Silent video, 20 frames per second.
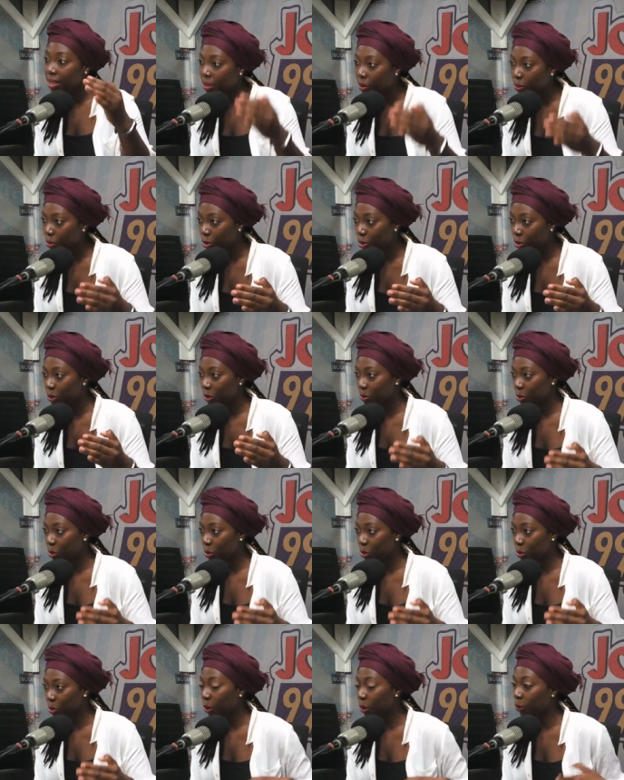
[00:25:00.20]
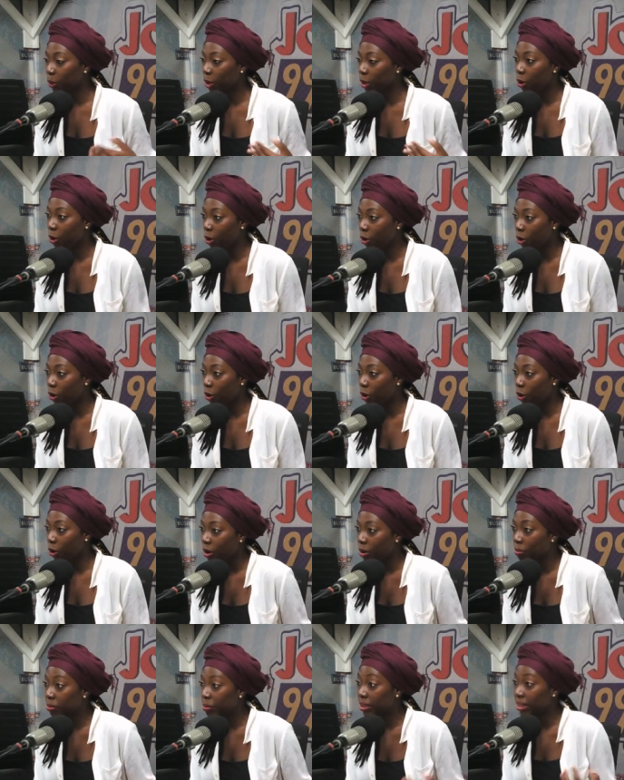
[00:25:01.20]
the principles that we all
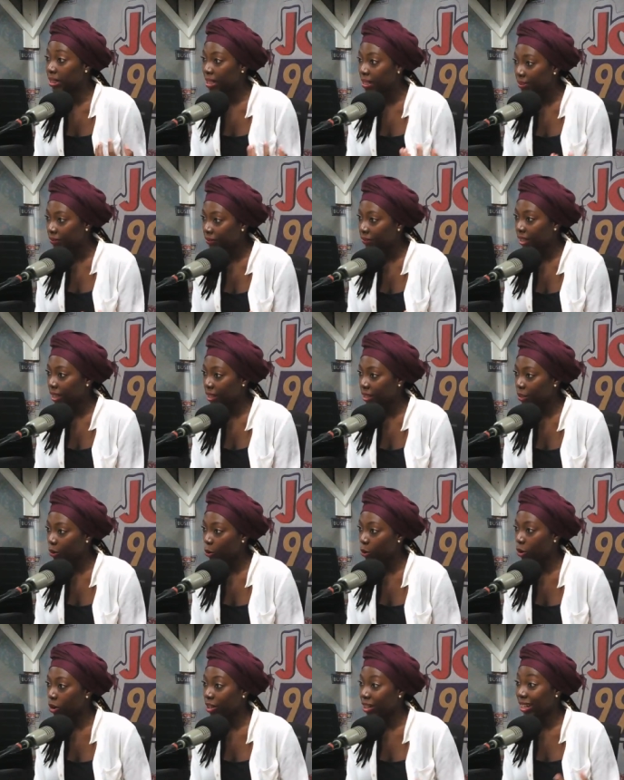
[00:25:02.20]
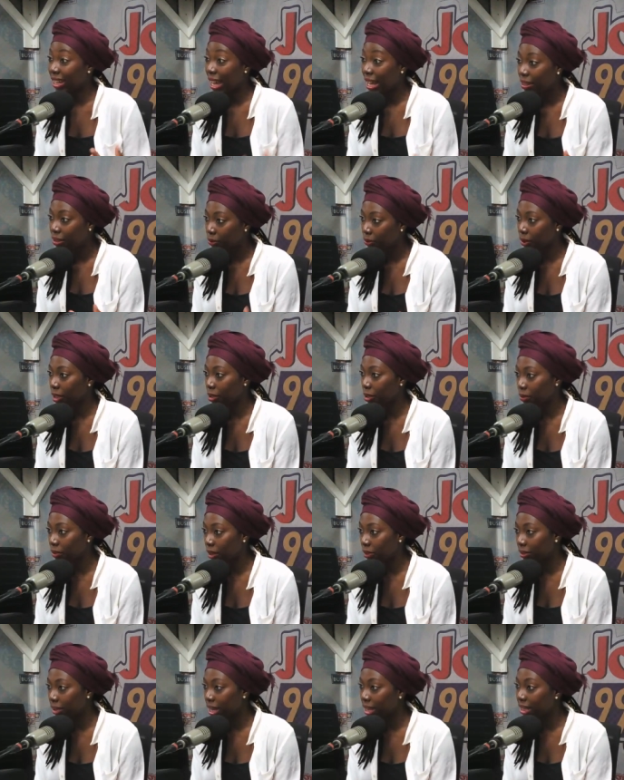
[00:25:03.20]
believe in or gathering
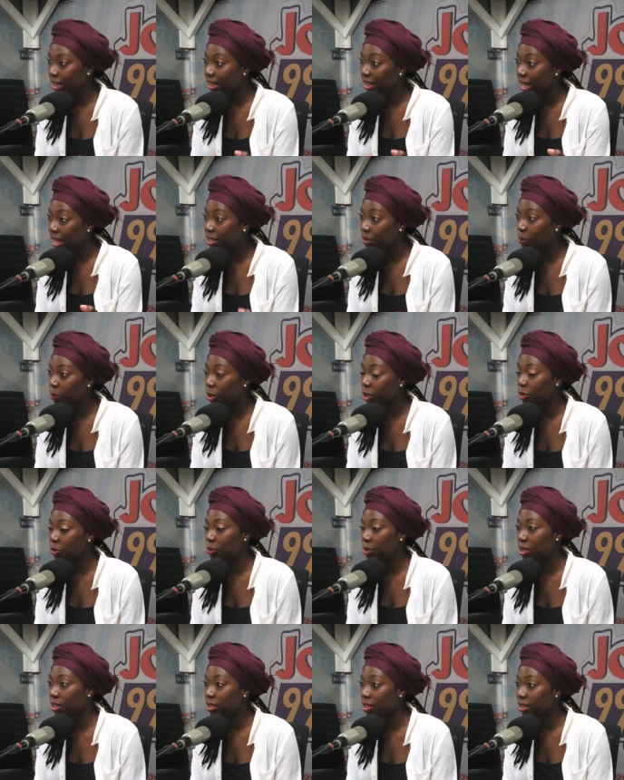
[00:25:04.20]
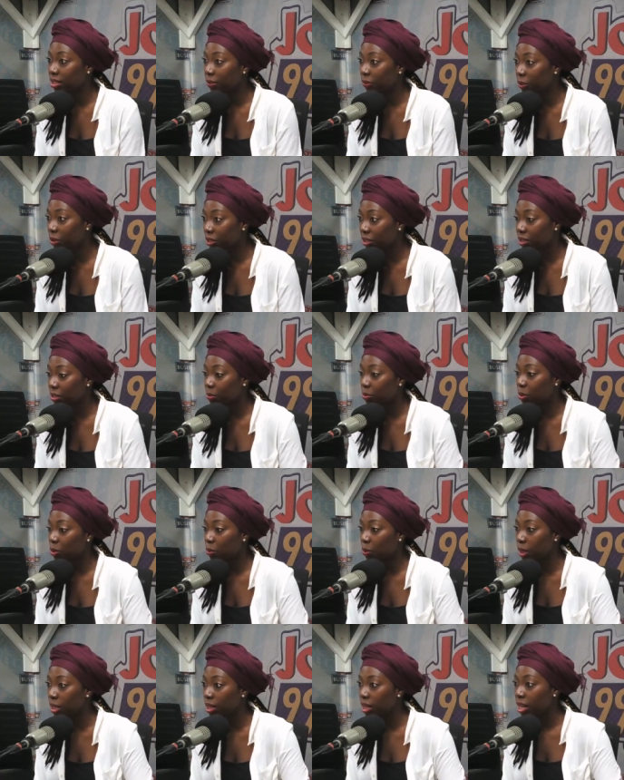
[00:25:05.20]
around. And I think mm. that's where you see the differences
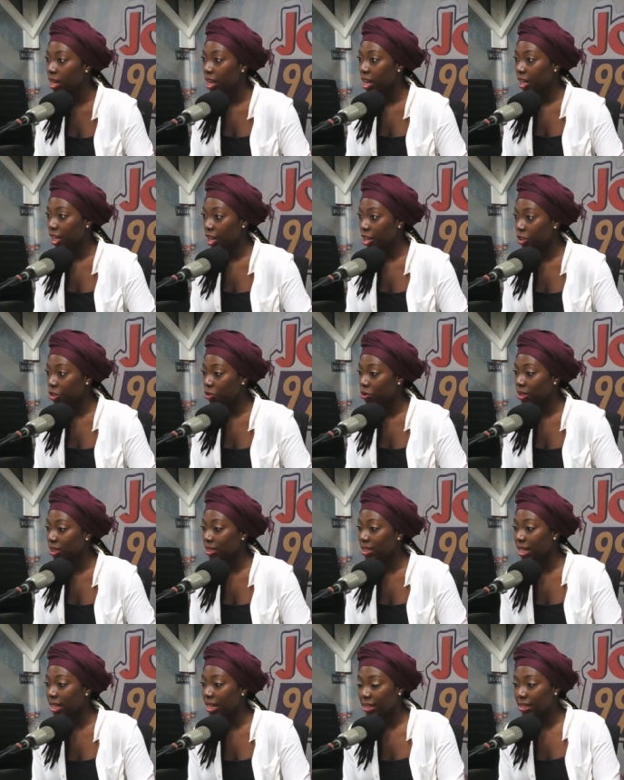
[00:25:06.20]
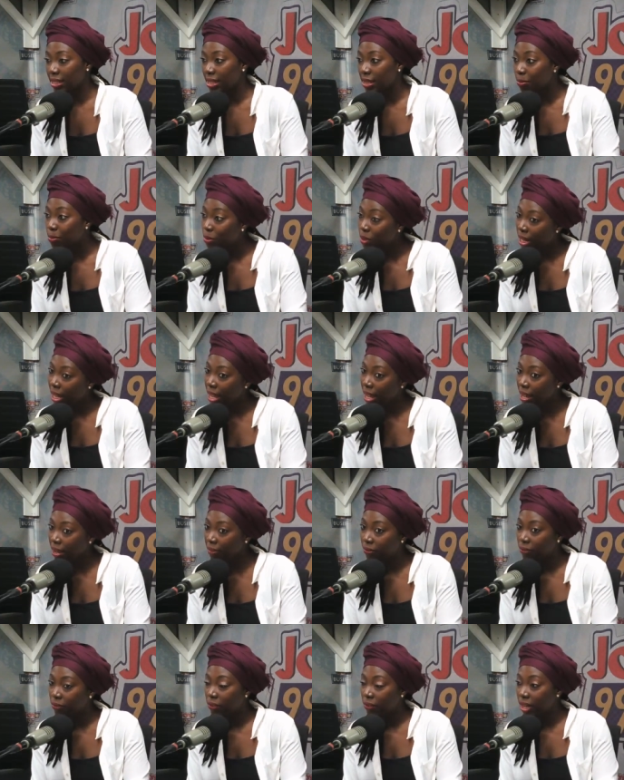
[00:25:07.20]
between countries that seem to
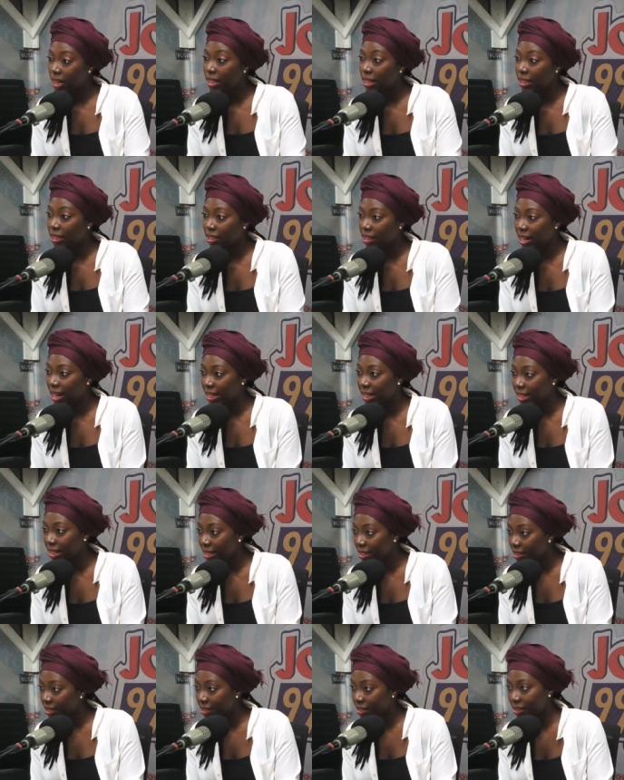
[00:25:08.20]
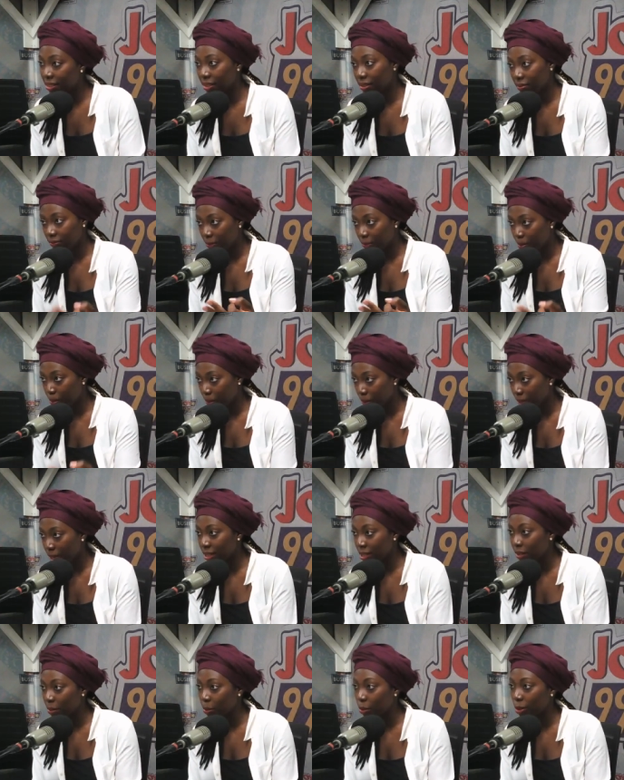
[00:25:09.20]
have a very clear identity.
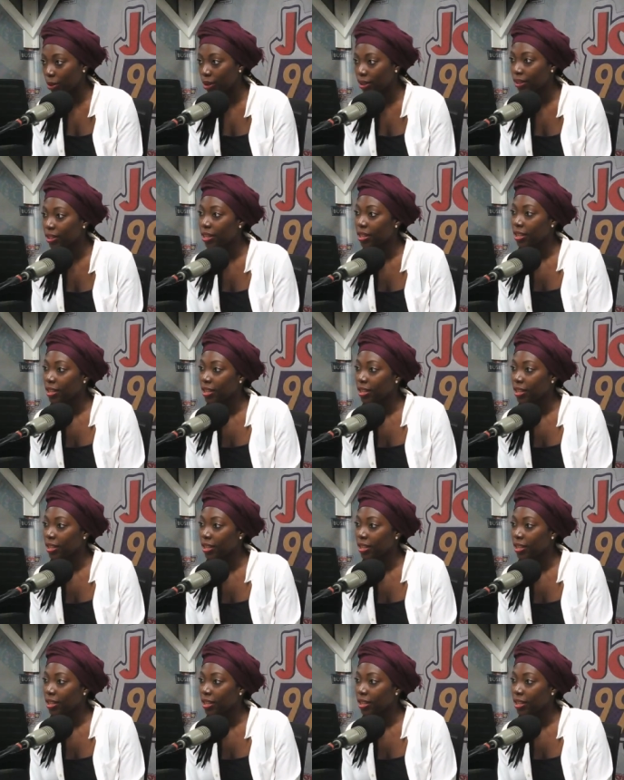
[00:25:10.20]
Case in point,